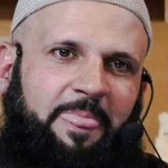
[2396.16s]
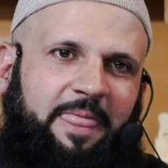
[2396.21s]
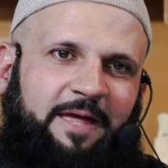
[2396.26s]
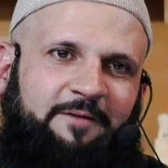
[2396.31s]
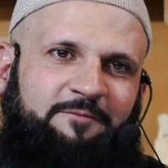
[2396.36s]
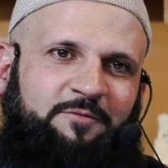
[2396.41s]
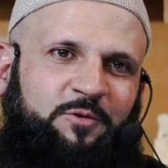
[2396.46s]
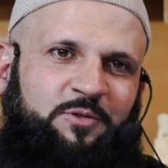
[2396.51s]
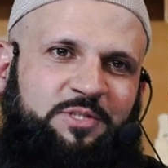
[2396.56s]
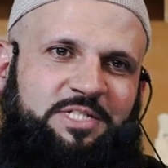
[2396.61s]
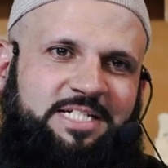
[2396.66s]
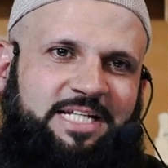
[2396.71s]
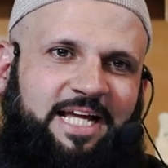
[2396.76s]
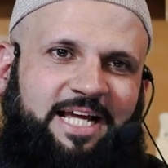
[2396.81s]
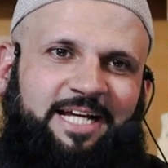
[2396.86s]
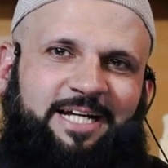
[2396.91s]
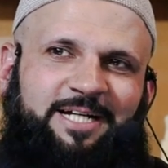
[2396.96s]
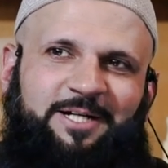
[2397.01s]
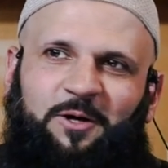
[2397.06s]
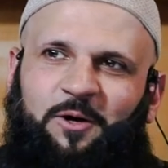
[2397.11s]
if you
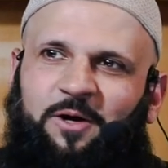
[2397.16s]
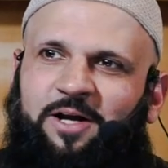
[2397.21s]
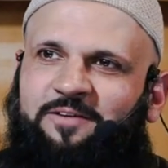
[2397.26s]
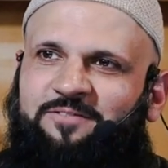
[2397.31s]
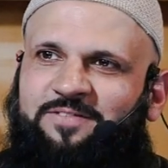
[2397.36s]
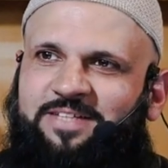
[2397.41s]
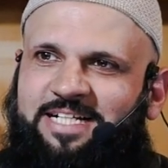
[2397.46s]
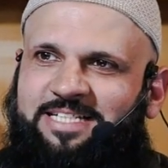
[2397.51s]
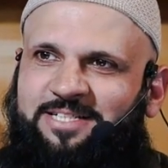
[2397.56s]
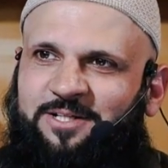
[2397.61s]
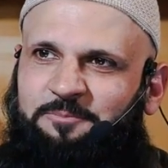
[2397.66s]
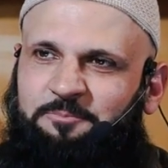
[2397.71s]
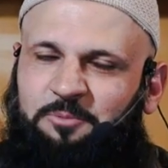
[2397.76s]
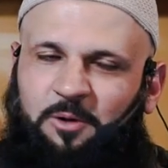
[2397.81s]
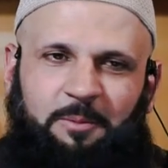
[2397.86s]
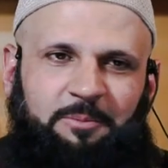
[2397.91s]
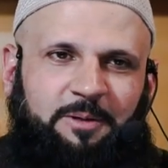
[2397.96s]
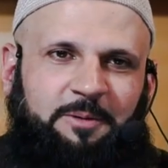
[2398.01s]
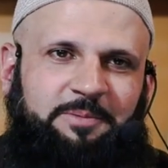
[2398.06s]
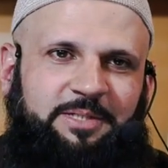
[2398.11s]
stink or if there's a
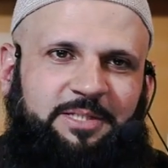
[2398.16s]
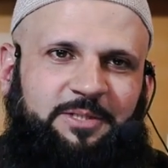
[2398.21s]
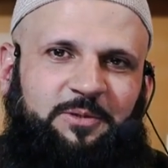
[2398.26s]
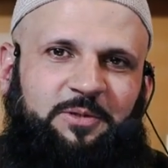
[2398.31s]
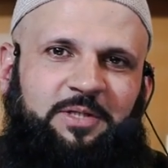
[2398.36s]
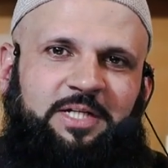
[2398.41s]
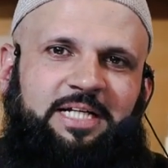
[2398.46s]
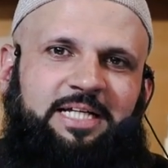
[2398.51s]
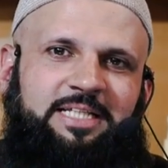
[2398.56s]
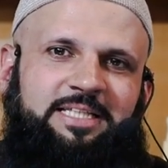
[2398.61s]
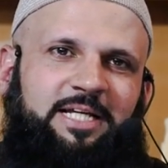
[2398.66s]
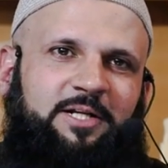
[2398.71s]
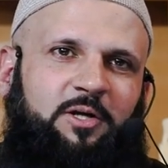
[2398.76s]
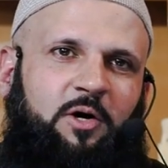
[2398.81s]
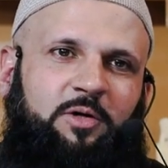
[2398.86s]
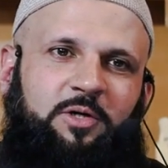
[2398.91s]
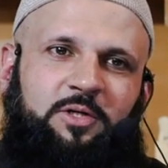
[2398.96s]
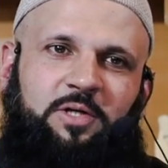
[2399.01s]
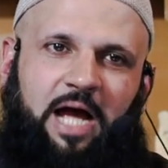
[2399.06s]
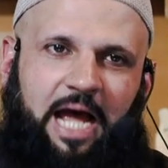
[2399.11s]
problem with you they're
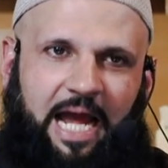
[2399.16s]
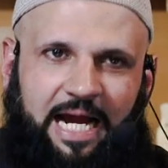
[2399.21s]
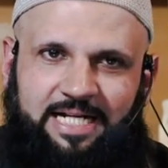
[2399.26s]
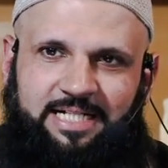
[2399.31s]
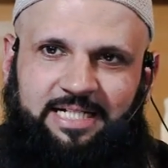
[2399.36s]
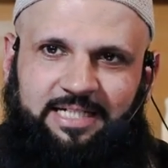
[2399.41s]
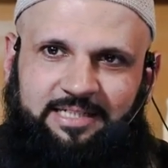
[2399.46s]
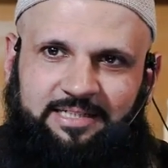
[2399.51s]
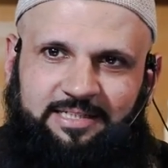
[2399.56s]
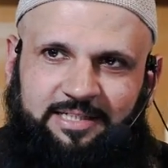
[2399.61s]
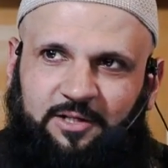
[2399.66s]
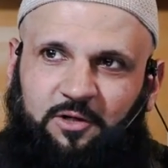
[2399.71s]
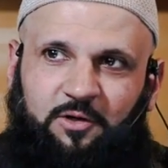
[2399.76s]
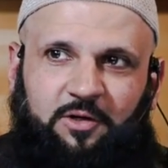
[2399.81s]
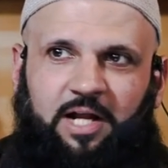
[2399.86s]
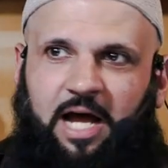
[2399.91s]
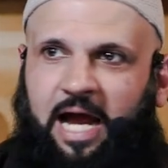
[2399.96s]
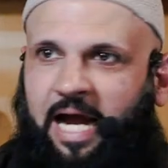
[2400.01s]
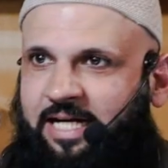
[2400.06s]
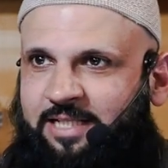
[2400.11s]
not going to hide it they're not
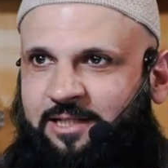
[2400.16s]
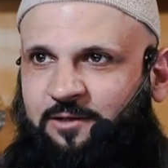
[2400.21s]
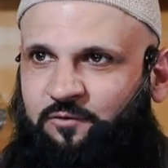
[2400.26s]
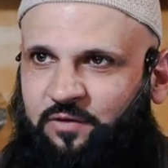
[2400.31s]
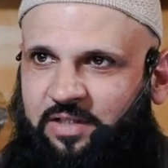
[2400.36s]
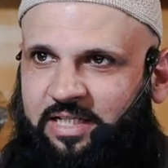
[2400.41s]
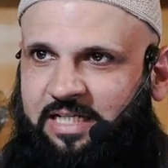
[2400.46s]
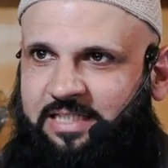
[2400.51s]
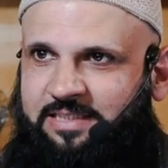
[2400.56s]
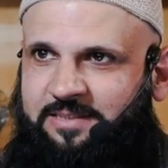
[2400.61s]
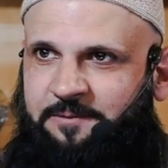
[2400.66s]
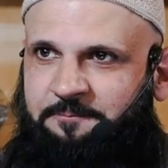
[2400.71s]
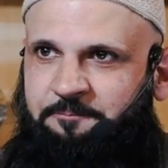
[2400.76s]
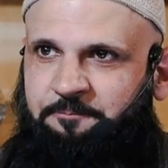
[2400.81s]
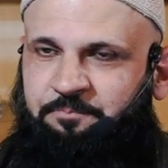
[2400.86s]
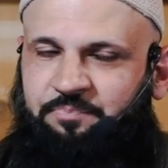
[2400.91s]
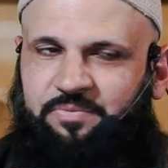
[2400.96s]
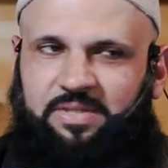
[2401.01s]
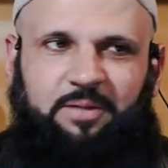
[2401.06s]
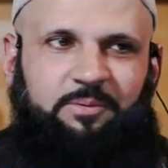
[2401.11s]
going to hide their feelings
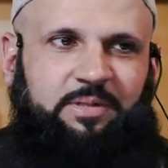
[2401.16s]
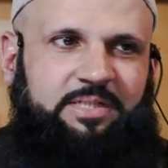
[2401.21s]
they